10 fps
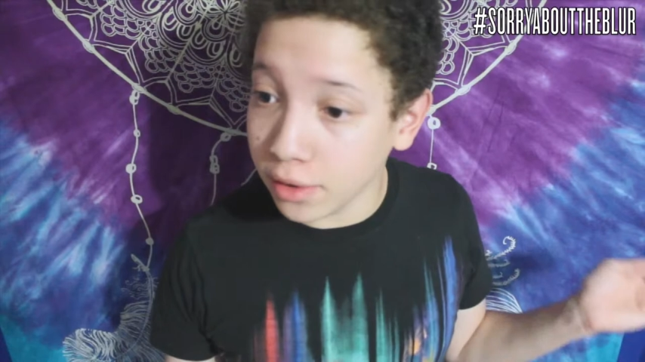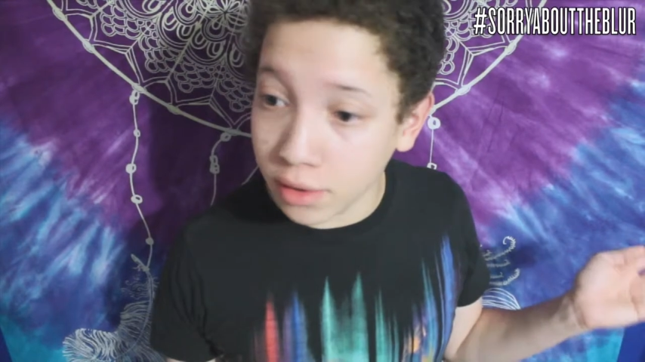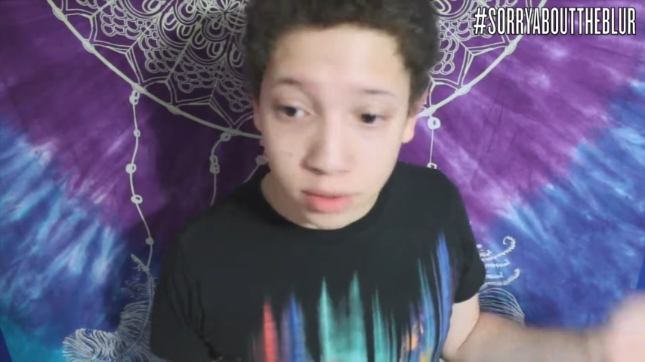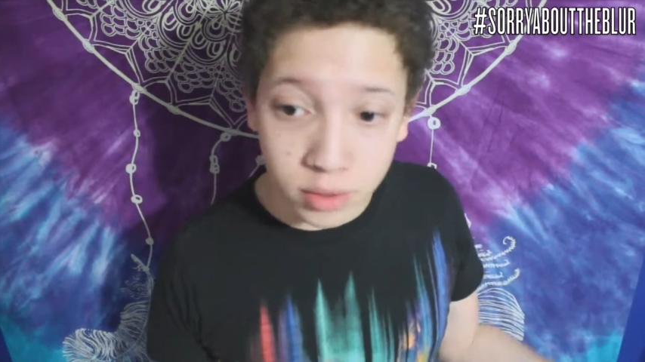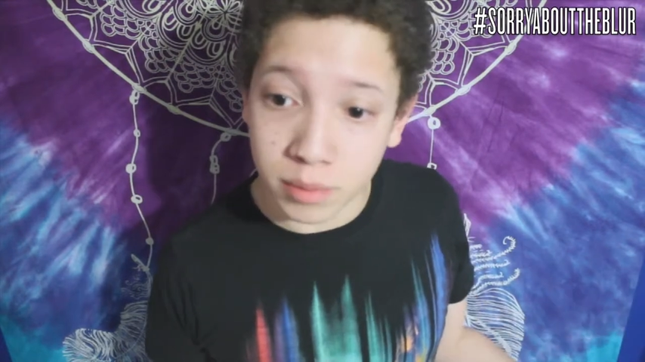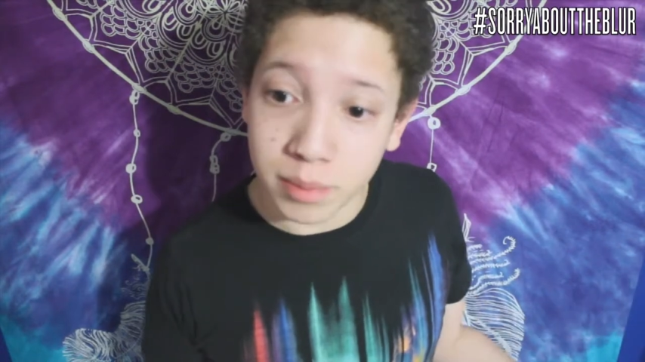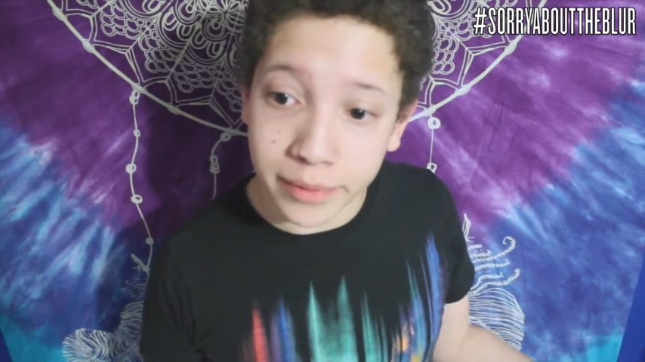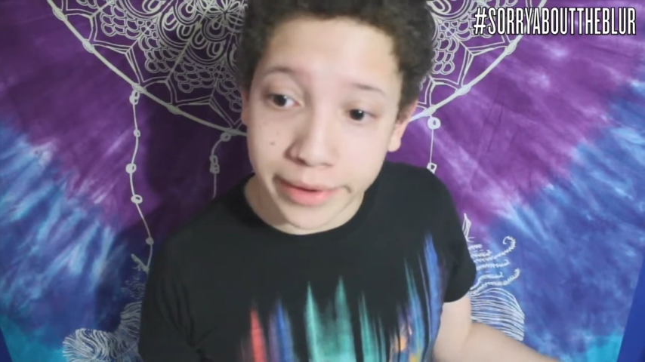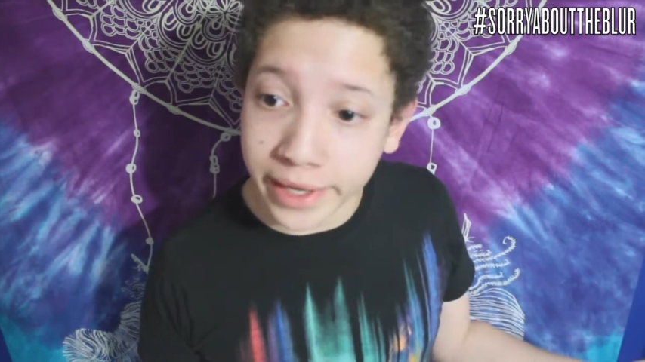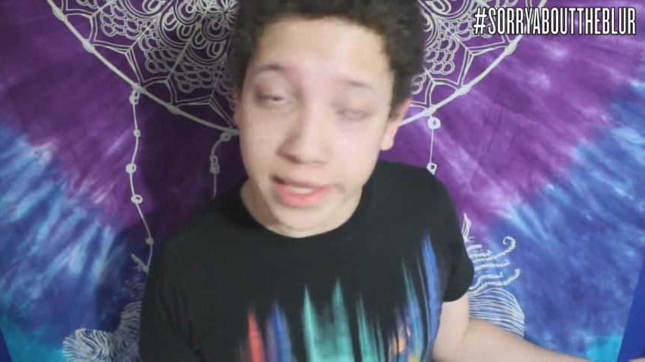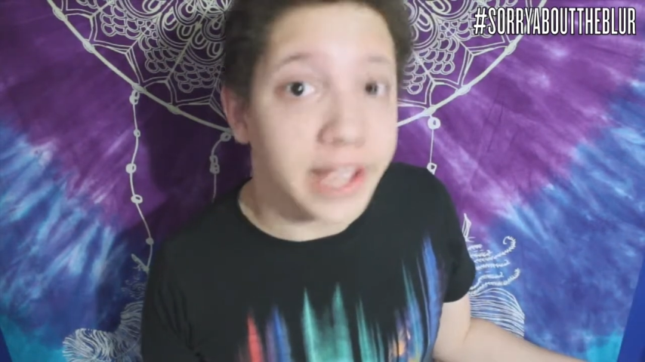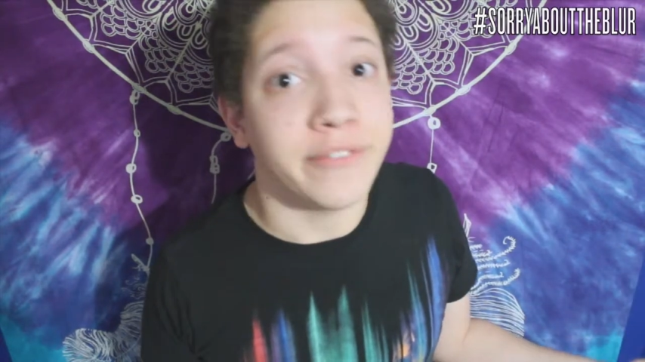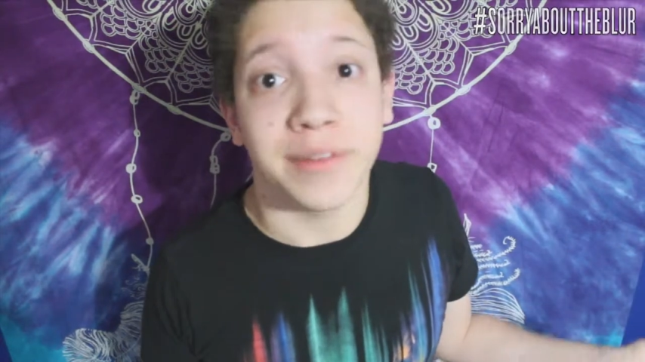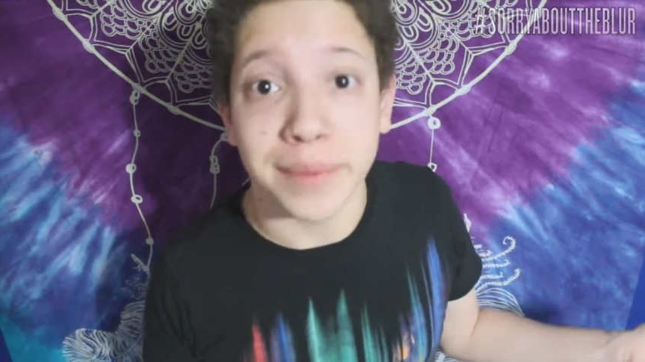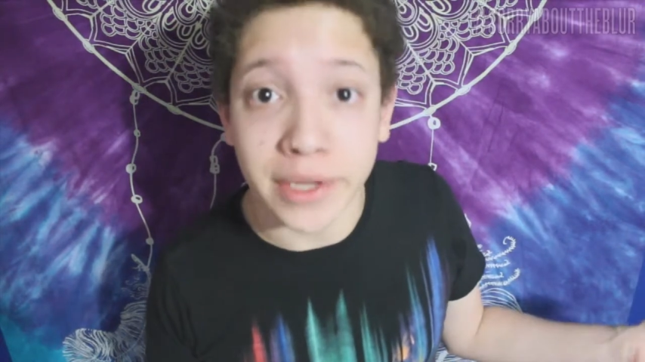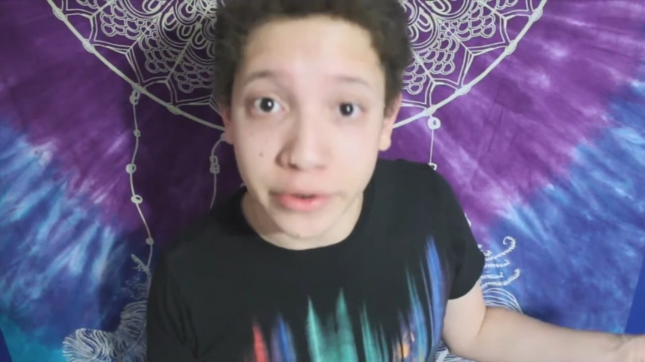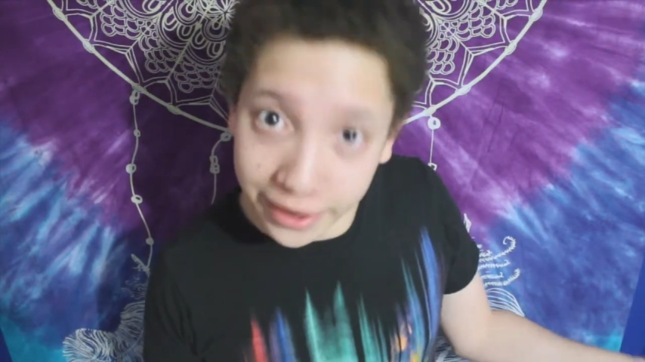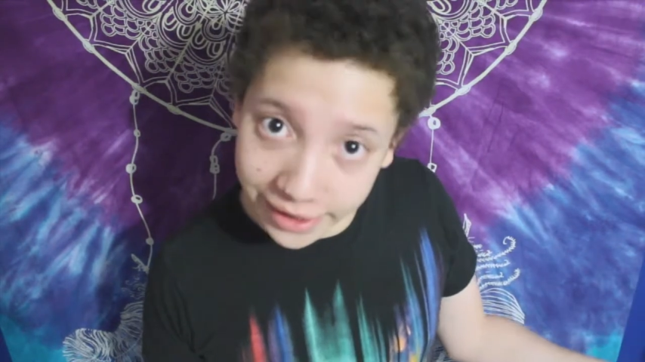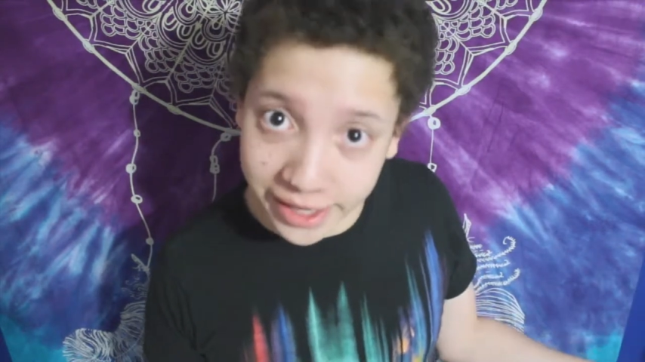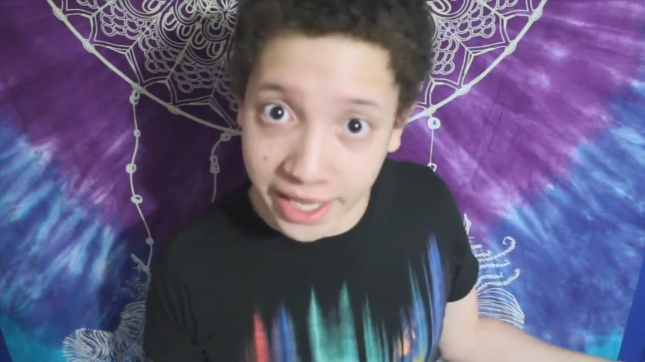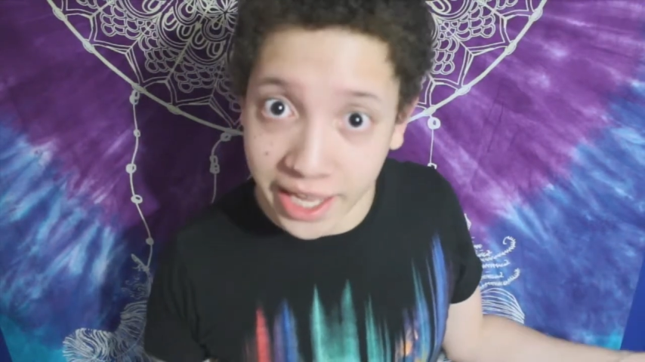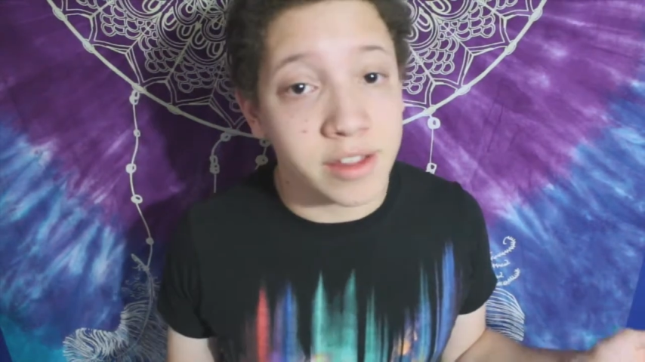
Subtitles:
oh boy, life has been crazy.